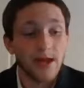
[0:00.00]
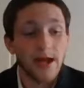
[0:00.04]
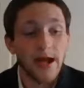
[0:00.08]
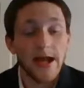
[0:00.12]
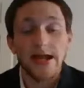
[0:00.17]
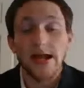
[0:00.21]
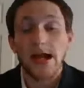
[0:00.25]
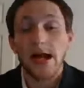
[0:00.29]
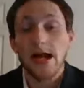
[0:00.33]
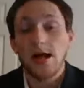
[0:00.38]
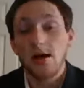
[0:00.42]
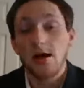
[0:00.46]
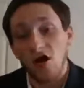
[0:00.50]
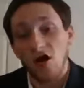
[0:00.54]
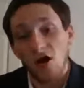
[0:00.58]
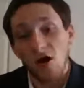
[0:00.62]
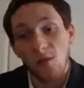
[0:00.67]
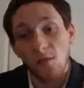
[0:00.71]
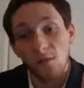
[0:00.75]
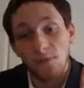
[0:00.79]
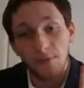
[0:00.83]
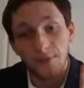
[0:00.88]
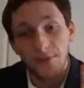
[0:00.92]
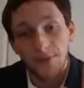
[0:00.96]
And I
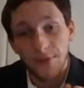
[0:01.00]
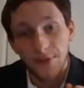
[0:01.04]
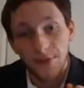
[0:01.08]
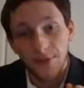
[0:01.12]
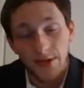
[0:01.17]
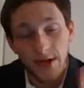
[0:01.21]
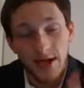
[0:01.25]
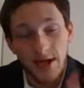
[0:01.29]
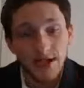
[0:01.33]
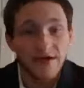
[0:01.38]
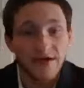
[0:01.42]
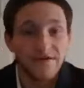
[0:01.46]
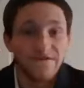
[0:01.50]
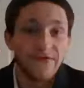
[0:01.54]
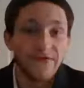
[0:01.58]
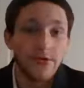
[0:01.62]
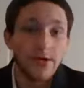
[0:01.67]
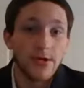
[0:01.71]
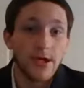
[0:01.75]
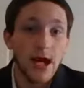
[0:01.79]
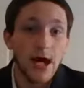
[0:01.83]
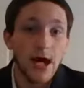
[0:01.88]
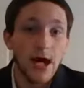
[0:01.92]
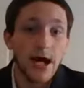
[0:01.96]
hope none of you
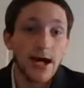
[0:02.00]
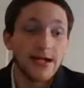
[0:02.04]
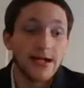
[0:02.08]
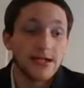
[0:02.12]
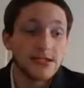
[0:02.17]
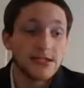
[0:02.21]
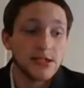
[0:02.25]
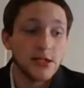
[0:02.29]
guys